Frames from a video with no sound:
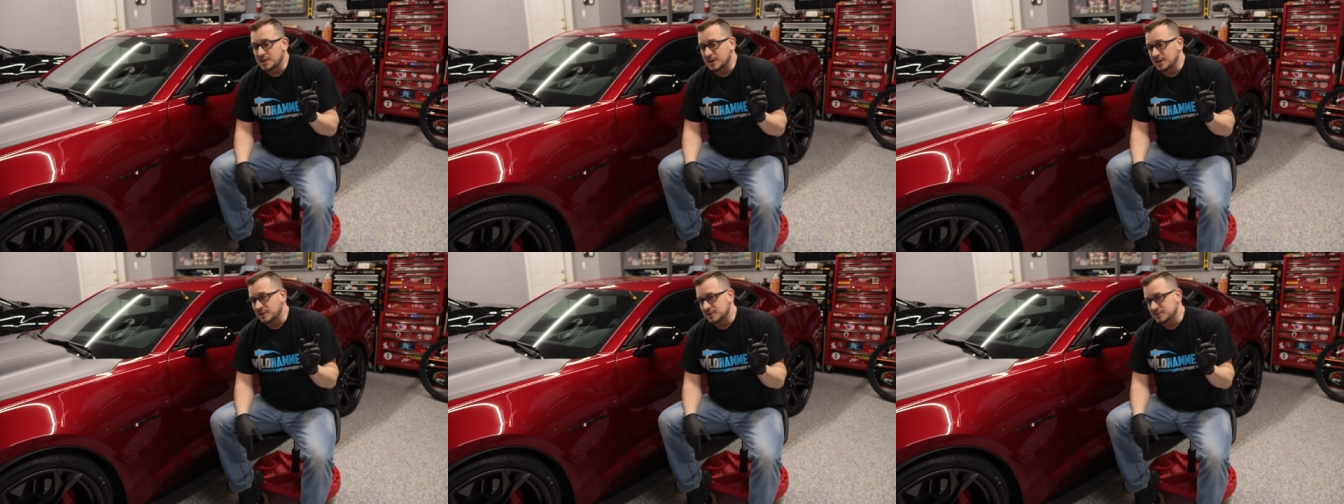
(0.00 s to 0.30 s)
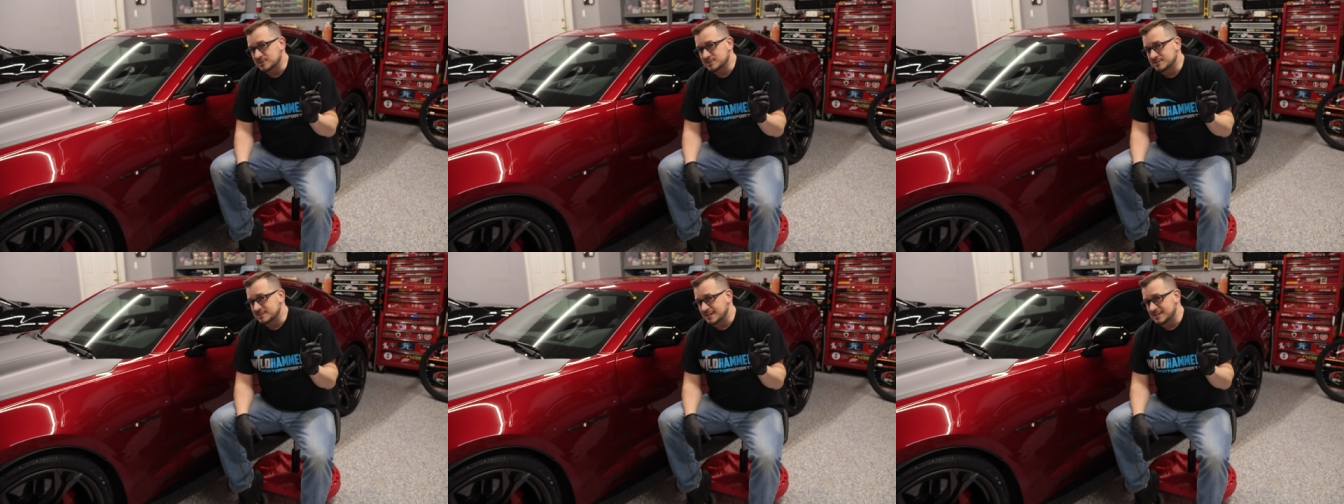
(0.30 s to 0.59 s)

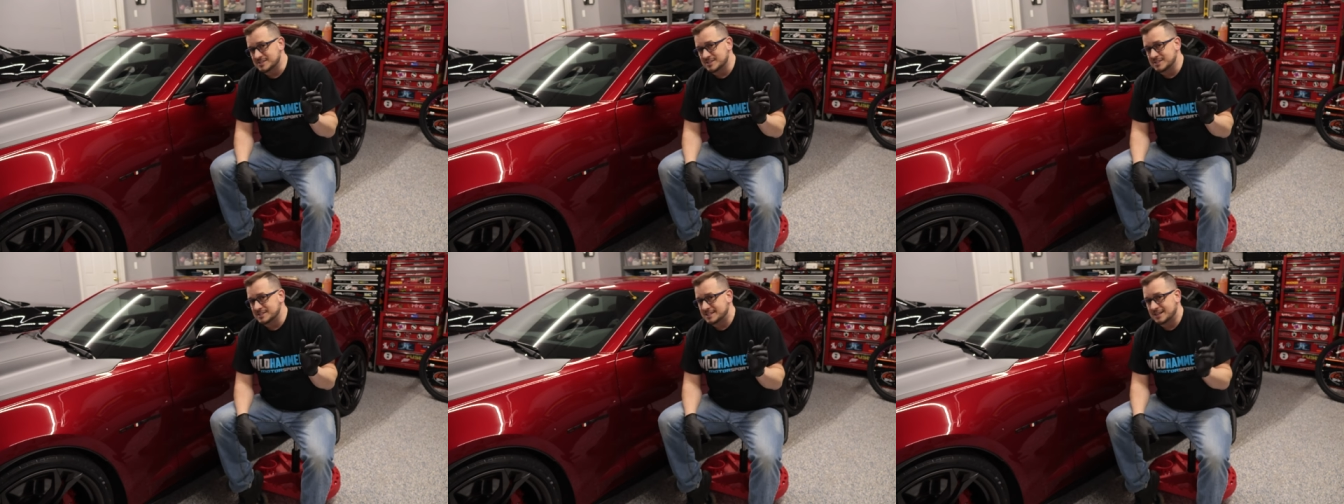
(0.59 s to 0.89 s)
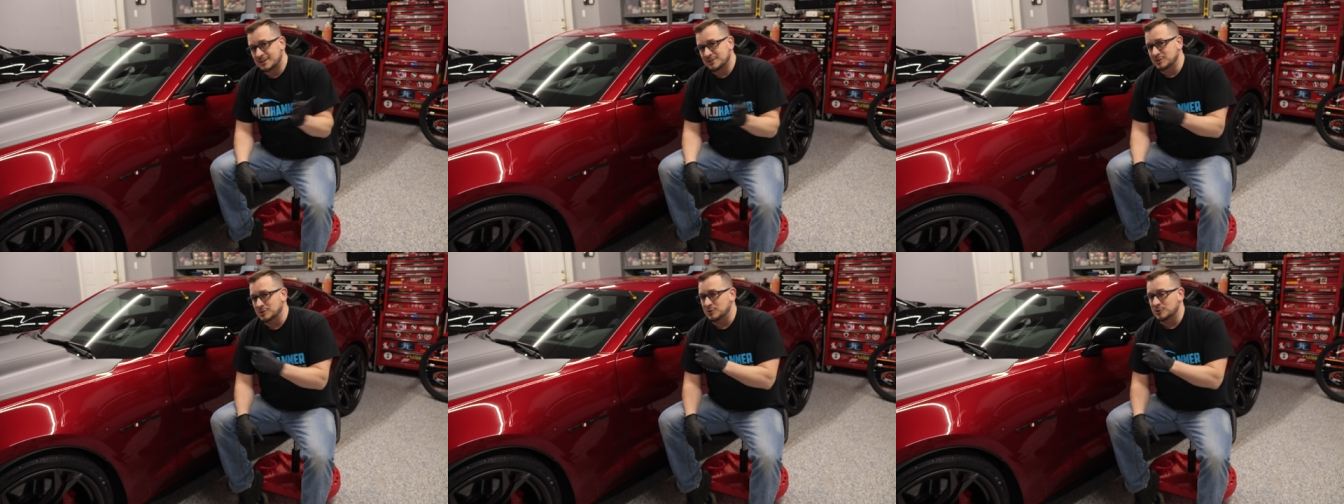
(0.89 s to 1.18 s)
it doesn't
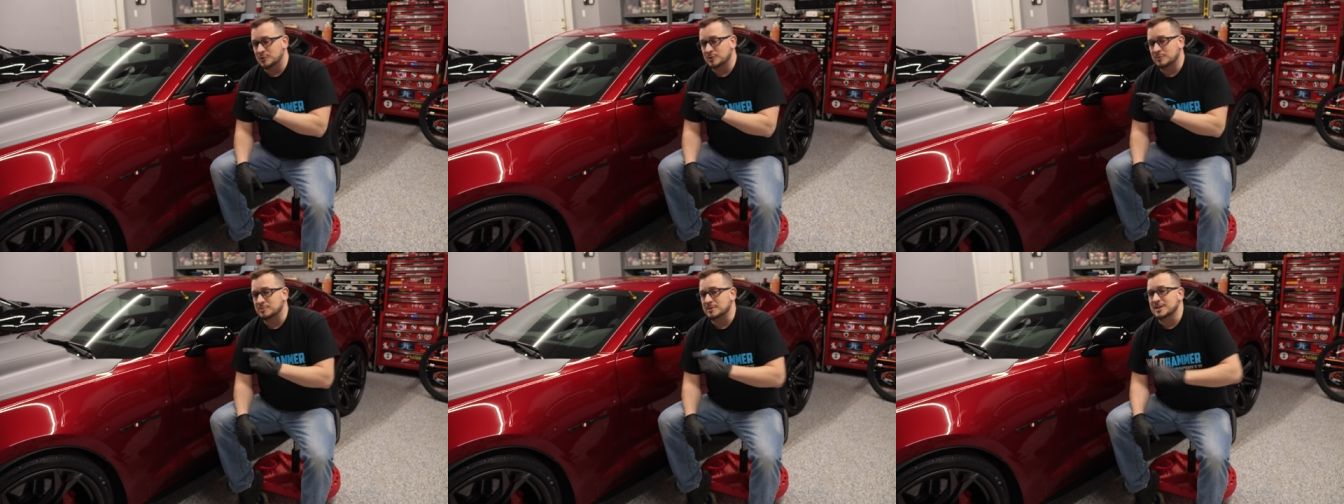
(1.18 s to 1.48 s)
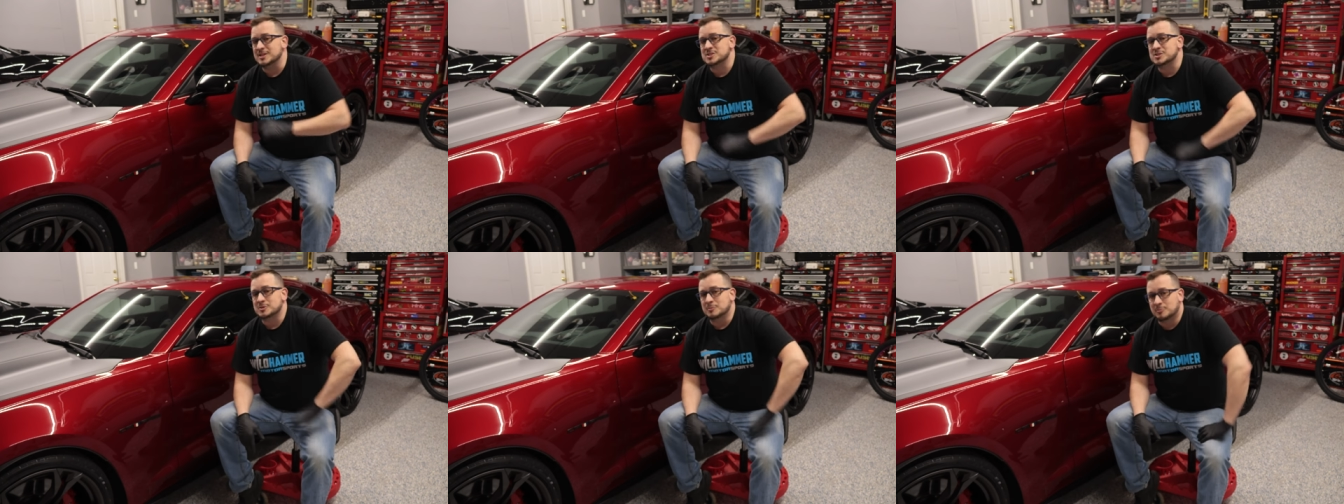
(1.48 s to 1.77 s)
tell you to
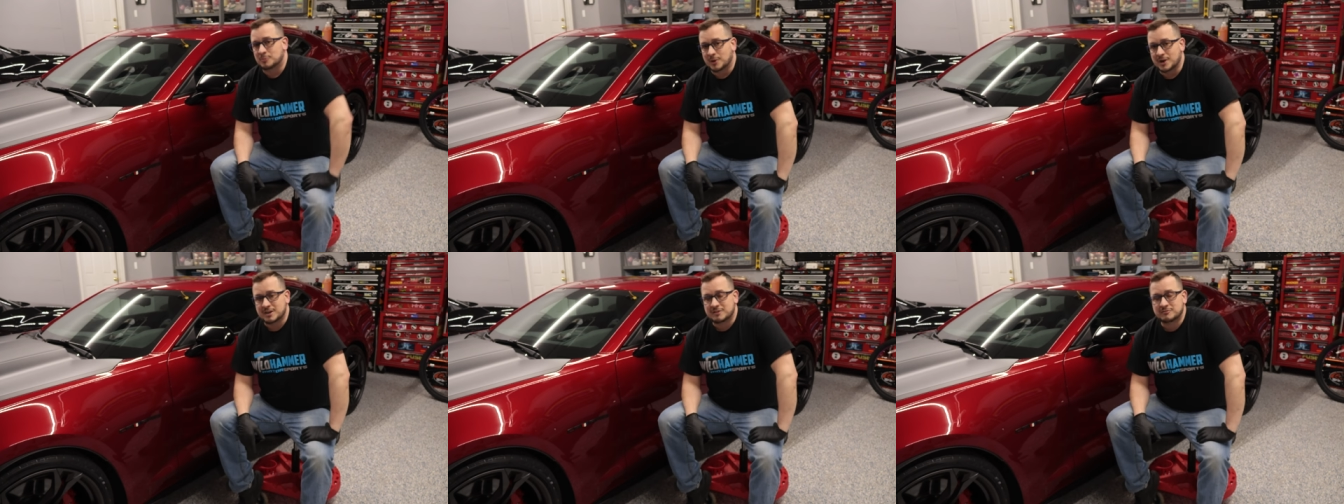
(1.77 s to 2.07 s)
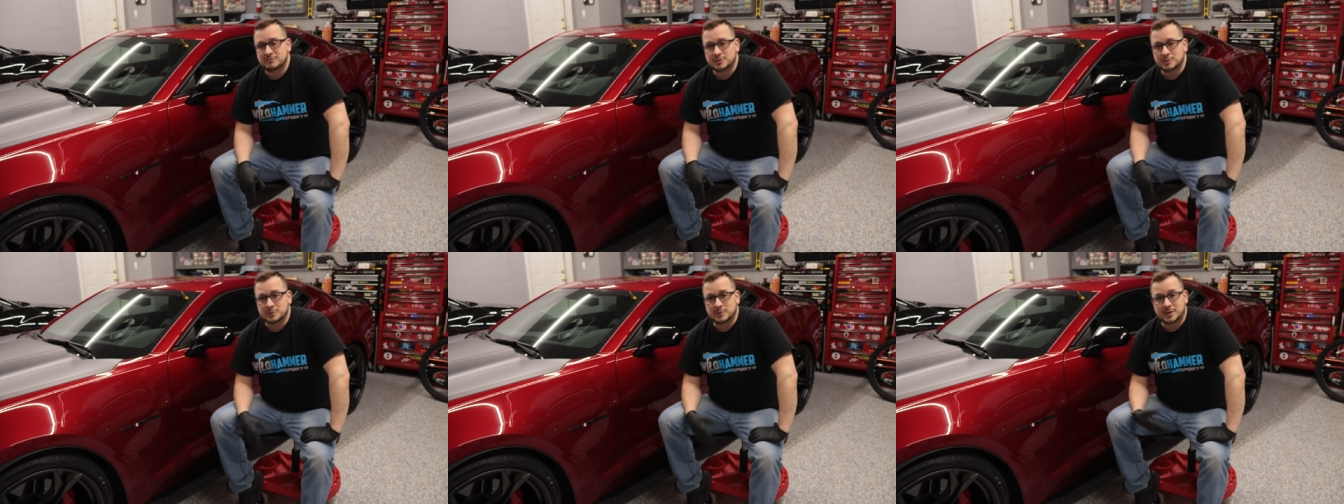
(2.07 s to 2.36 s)
replace the
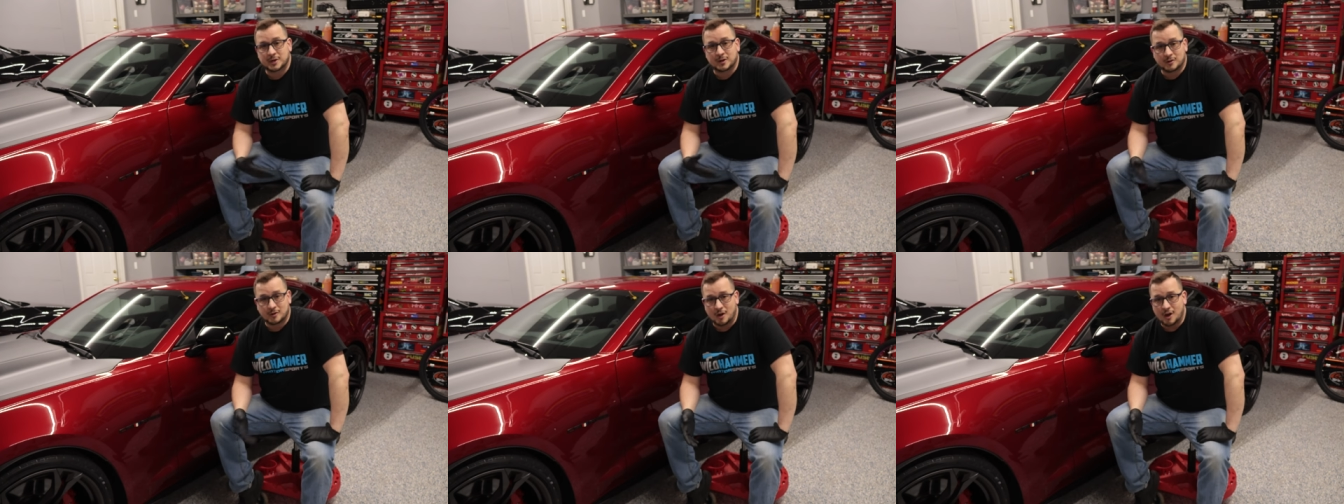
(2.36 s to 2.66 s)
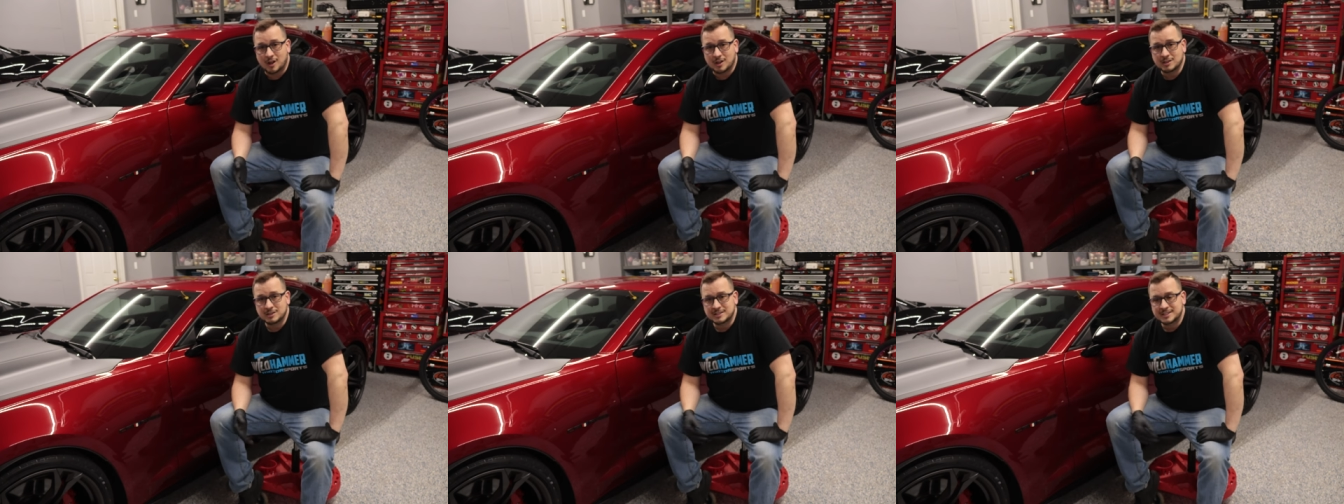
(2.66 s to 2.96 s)
brake fluid at
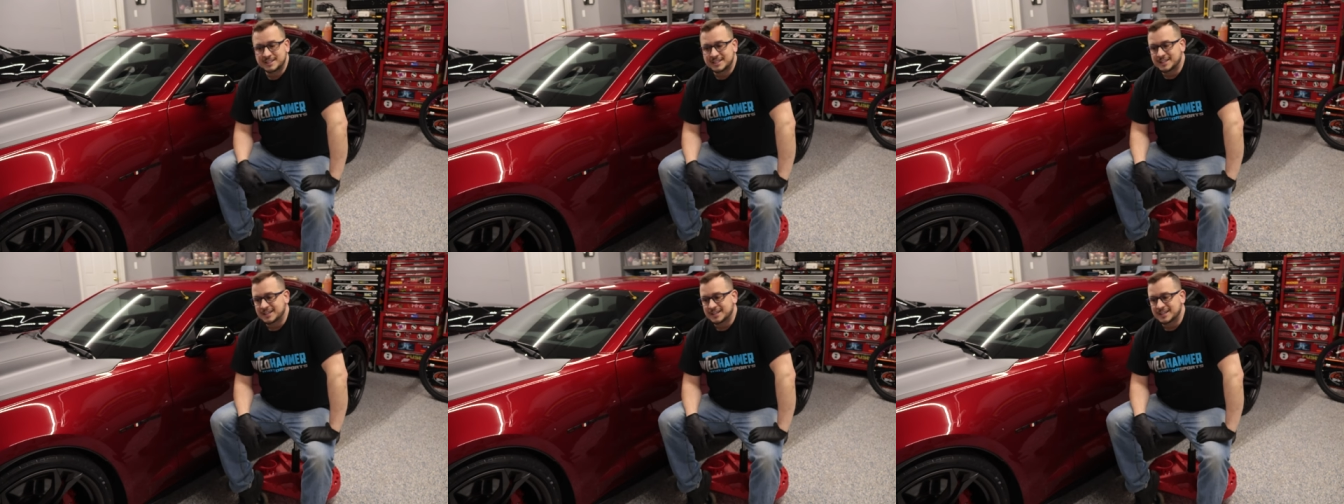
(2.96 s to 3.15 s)
all.